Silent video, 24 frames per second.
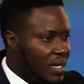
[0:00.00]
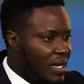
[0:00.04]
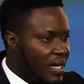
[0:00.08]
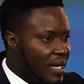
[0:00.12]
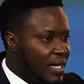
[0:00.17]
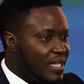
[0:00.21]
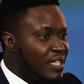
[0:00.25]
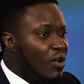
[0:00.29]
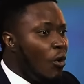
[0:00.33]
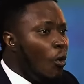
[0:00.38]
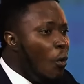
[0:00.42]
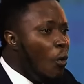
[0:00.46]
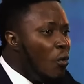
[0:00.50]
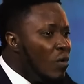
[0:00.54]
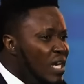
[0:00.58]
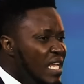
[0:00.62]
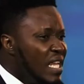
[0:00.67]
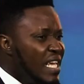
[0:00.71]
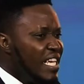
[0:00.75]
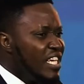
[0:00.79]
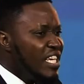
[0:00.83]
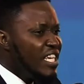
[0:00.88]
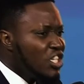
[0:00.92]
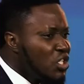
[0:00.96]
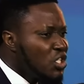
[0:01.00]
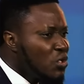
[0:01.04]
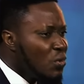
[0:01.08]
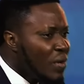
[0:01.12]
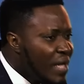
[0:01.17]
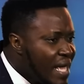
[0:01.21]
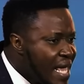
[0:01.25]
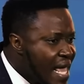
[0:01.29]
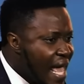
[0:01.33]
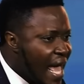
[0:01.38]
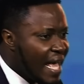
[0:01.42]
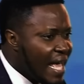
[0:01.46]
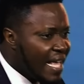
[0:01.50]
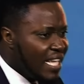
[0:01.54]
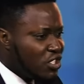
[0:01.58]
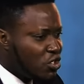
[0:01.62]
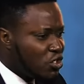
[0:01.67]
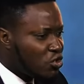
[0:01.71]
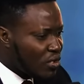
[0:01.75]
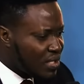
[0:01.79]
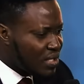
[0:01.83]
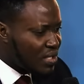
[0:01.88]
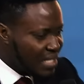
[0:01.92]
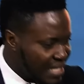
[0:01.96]
The only issue here is
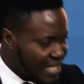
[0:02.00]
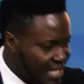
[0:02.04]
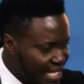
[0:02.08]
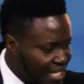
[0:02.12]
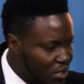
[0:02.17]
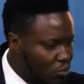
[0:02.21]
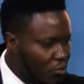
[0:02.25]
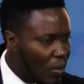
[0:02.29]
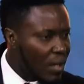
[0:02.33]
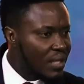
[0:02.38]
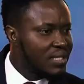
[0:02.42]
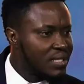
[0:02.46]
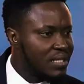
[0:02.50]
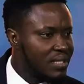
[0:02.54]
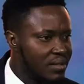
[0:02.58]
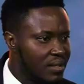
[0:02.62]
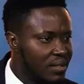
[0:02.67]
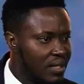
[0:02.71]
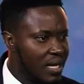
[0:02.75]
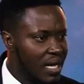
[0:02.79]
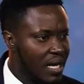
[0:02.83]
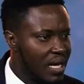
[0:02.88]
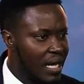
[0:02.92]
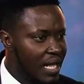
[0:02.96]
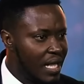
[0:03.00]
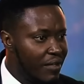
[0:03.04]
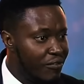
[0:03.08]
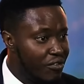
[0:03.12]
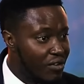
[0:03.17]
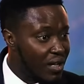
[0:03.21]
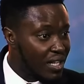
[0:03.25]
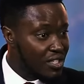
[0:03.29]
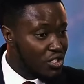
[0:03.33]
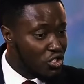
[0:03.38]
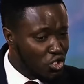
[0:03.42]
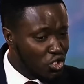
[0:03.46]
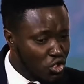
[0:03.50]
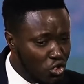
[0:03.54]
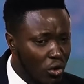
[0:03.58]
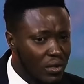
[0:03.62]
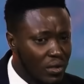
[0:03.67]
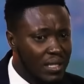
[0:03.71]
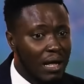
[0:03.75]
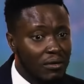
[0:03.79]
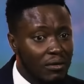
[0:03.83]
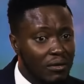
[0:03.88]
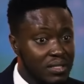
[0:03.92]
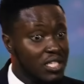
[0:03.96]
just this one thing. If you can
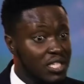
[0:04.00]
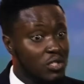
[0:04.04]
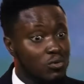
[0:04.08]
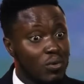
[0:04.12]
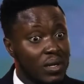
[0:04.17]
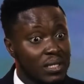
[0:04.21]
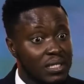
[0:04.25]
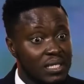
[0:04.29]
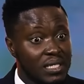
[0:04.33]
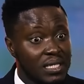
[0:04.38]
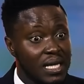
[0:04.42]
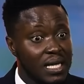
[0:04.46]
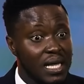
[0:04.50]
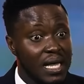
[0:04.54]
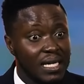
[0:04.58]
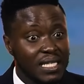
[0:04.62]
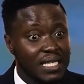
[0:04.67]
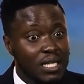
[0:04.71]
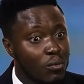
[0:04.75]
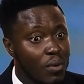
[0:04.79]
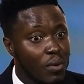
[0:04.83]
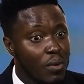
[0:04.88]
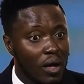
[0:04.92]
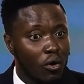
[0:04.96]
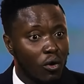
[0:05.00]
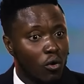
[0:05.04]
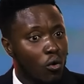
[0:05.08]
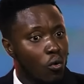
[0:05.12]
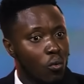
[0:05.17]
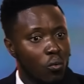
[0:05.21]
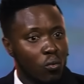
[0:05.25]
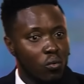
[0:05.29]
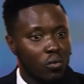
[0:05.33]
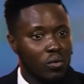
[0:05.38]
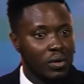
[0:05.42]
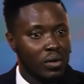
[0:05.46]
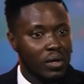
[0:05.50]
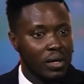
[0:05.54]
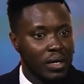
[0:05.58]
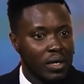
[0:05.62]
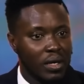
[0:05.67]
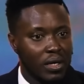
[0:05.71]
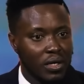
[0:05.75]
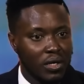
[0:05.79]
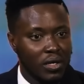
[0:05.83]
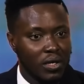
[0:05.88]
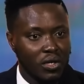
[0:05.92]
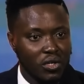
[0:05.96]
sort out this one thing, then we are cool.
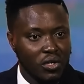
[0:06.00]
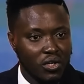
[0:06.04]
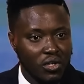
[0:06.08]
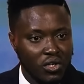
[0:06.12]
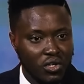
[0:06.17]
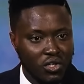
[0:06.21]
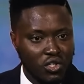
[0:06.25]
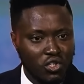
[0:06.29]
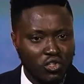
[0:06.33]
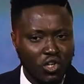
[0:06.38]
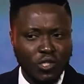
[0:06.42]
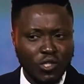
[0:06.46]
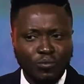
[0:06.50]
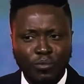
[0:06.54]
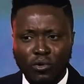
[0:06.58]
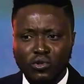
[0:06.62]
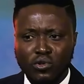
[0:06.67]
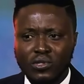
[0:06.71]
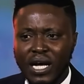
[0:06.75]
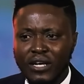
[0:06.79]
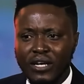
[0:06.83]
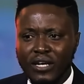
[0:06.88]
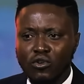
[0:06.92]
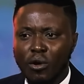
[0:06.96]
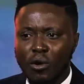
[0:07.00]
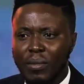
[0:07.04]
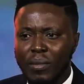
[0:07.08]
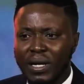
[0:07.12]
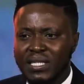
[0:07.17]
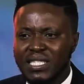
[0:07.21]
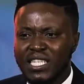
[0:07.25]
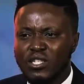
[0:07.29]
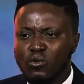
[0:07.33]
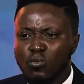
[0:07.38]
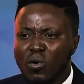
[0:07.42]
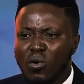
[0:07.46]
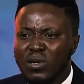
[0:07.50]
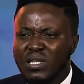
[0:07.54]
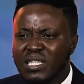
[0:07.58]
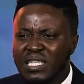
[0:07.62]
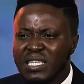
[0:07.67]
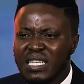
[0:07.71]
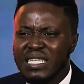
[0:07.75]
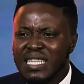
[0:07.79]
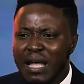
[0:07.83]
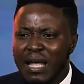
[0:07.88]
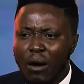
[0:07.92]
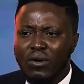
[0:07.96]
Jesus spoke to that young man. He says, one
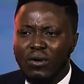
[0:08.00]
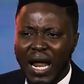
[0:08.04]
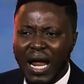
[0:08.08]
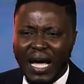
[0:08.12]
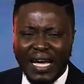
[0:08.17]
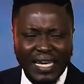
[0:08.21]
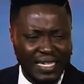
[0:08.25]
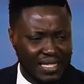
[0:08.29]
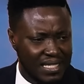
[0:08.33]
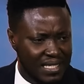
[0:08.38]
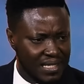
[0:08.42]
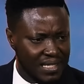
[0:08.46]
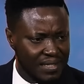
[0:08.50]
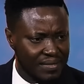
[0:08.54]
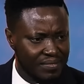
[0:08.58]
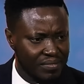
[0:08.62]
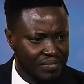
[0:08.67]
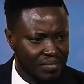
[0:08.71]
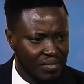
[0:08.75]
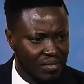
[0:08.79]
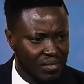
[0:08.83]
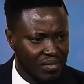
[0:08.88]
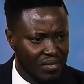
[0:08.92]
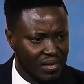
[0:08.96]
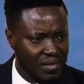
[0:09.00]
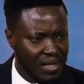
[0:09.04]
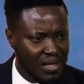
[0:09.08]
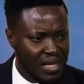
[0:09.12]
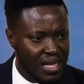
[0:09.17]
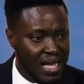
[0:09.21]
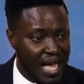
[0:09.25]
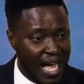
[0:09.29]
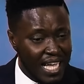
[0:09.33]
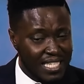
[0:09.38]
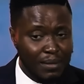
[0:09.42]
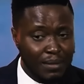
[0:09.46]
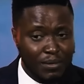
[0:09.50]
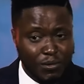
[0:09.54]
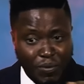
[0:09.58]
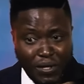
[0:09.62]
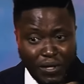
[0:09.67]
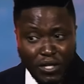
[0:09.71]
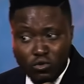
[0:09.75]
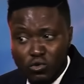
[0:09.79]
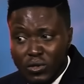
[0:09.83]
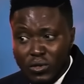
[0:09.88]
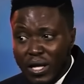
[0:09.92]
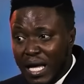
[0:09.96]
thing thou lackest. As I'm
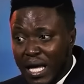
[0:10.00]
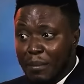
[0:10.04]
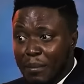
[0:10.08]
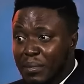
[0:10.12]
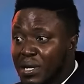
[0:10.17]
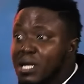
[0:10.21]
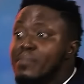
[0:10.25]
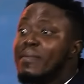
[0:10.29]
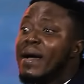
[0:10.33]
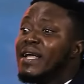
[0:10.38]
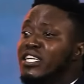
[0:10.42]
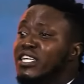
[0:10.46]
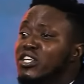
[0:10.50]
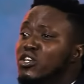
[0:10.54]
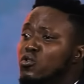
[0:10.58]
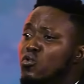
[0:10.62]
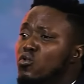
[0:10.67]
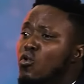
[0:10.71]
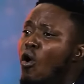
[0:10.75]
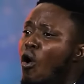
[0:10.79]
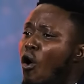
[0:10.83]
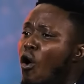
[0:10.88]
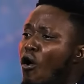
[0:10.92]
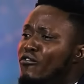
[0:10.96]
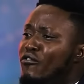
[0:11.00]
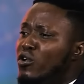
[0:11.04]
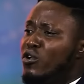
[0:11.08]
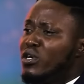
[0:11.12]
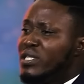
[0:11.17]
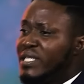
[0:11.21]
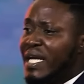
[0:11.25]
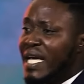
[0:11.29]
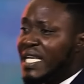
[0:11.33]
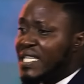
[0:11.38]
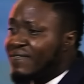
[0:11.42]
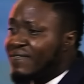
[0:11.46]
speaking to you, I can be reminding you of your days